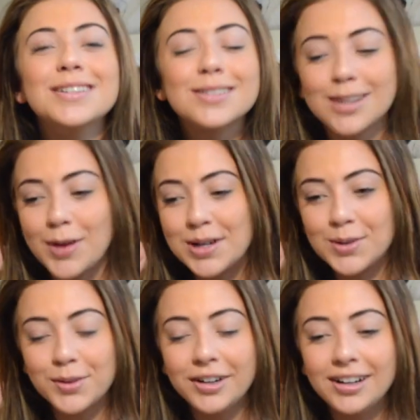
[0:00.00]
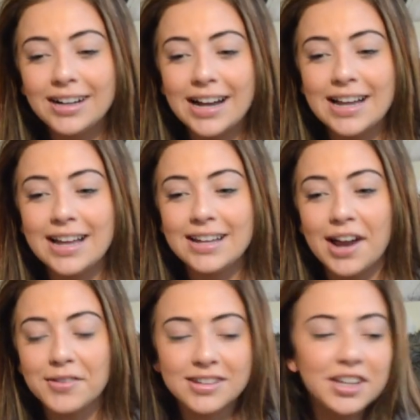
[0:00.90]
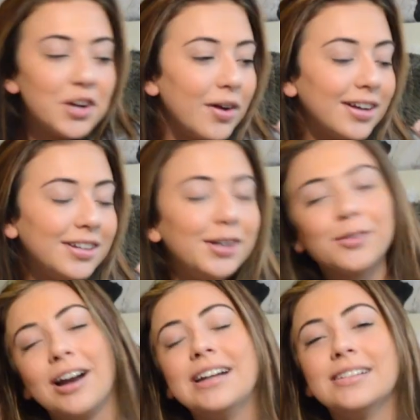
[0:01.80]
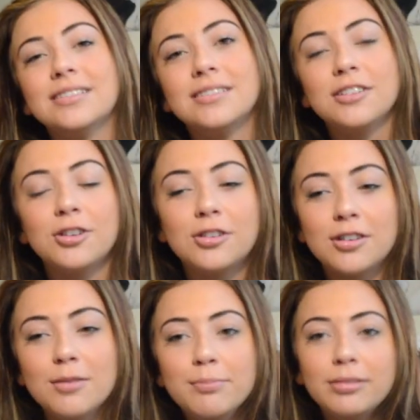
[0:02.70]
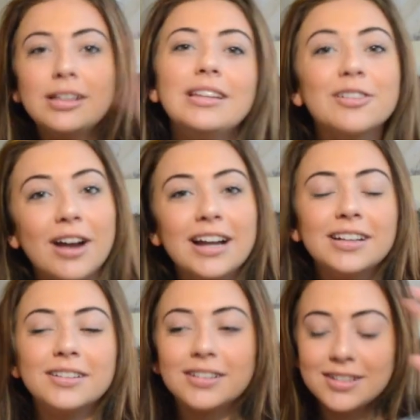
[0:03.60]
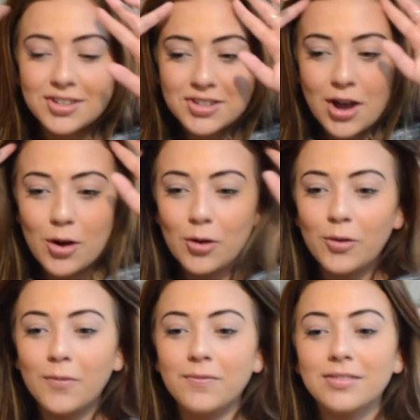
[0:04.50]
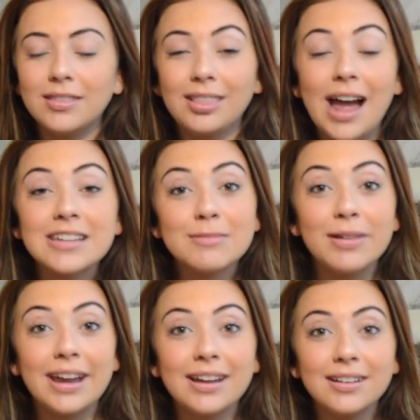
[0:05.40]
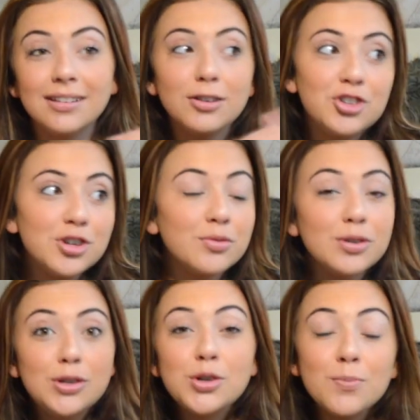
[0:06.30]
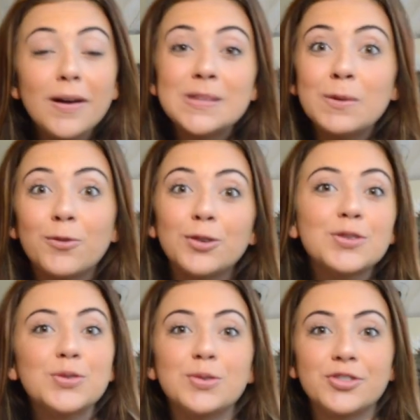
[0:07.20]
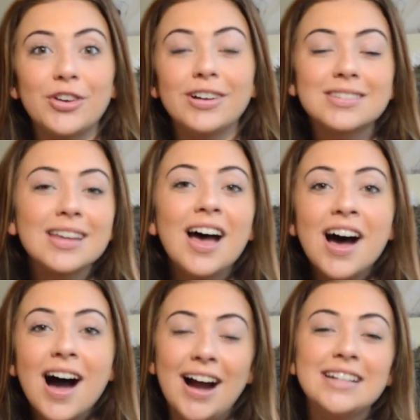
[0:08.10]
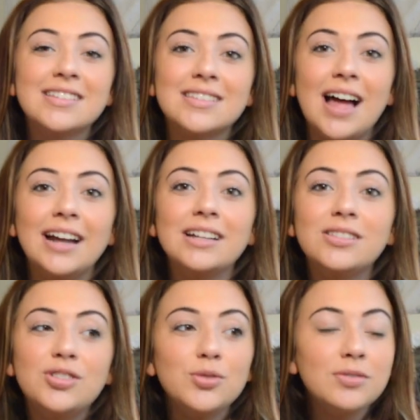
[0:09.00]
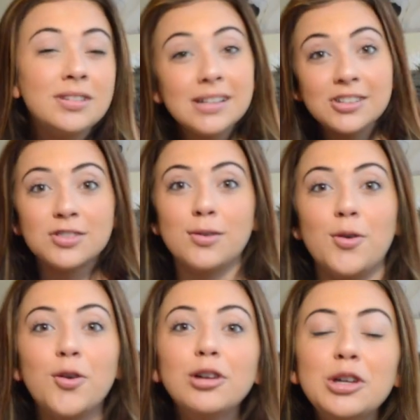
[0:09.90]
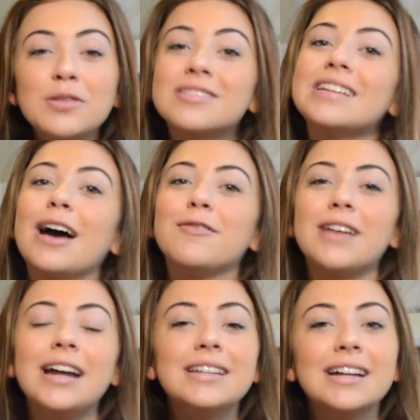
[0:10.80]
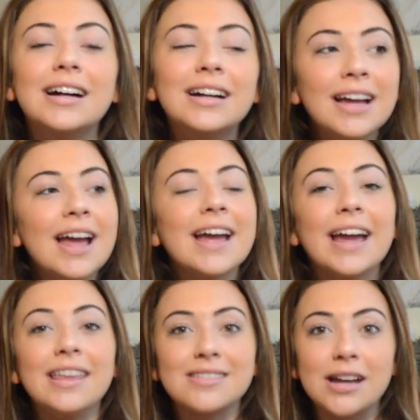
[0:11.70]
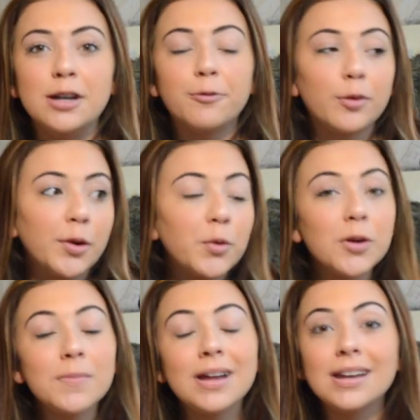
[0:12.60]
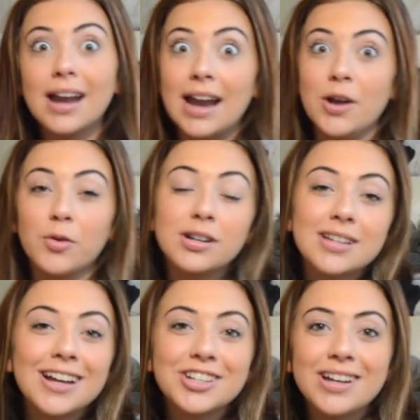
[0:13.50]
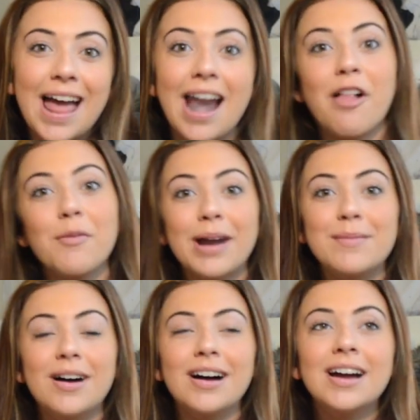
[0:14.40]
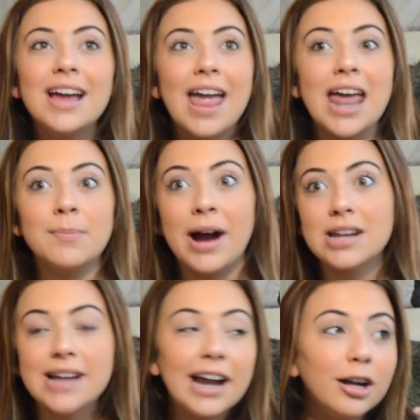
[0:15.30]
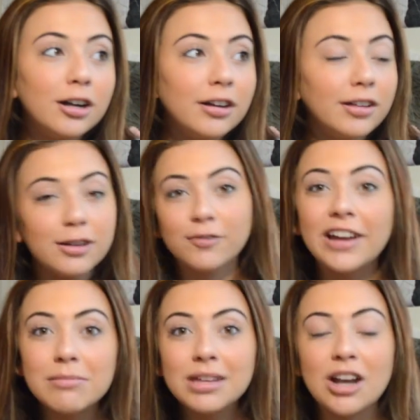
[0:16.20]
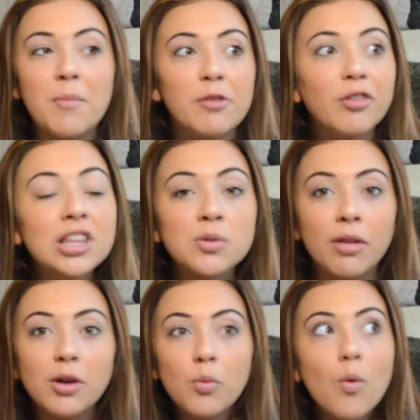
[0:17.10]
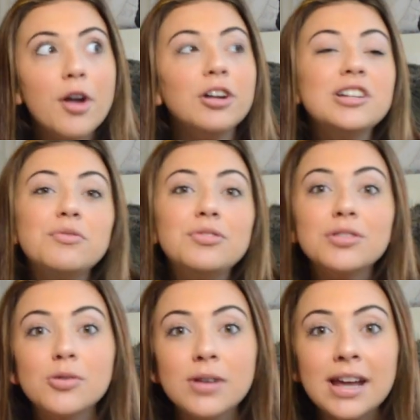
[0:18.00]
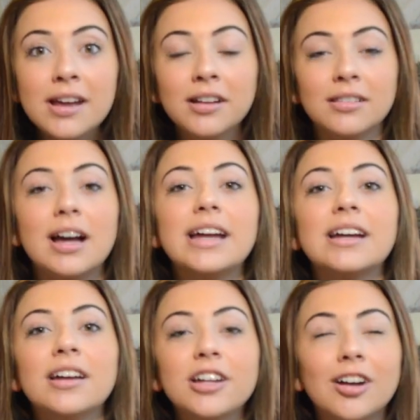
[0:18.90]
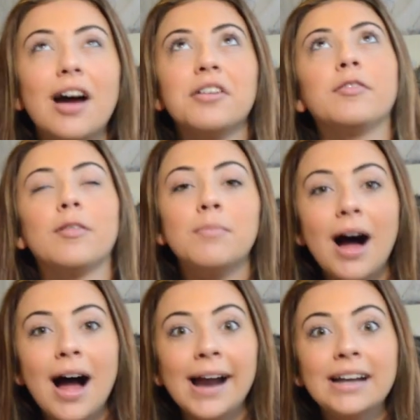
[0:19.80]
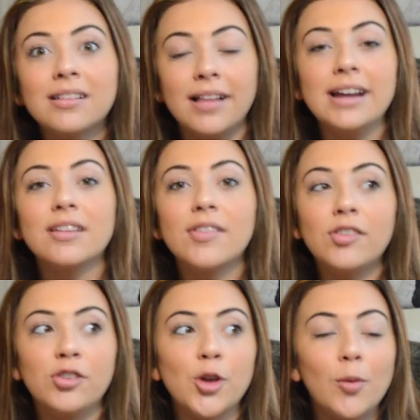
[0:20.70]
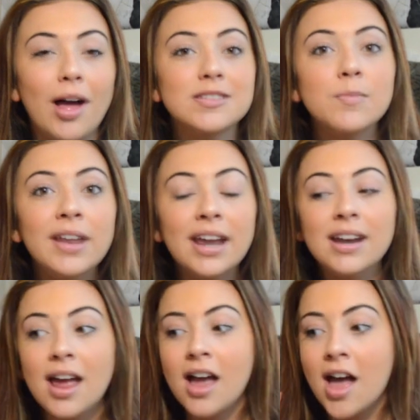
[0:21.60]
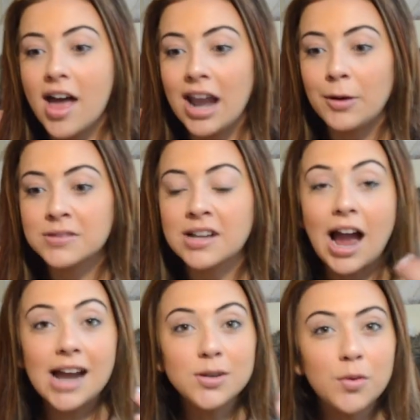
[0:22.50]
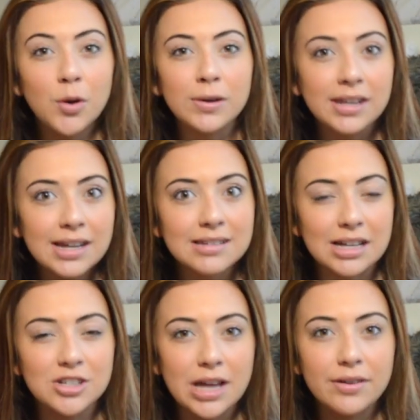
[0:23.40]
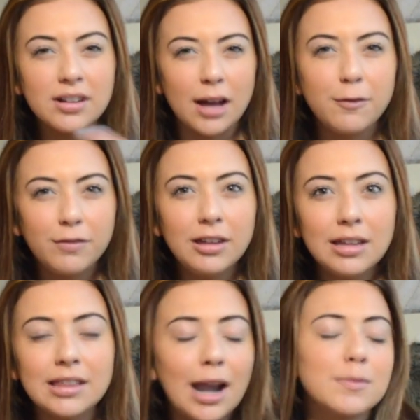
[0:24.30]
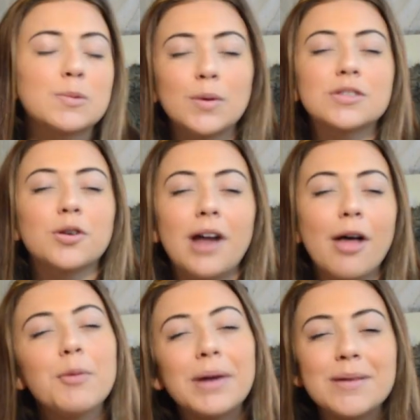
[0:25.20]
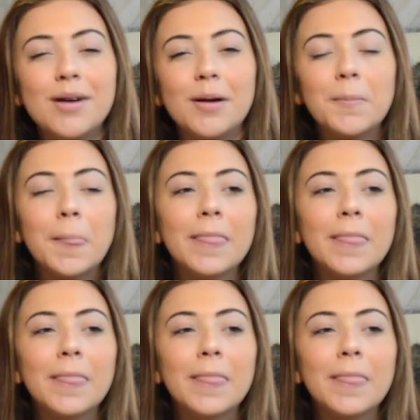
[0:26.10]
So I told her, and I was like, you know what? You're right. You're completely right. So last minute, June, 2 months before school starts, I decide to ditch the whole UCF idea and sign up for recruitment and orientation at Alabama. And my entire family and all my friends were like, what are you doing? you're out of your mind, like this is so last minute. And I was like, I don't know what it is, I just have a gut feeling that I'm supposed to go to Alabama.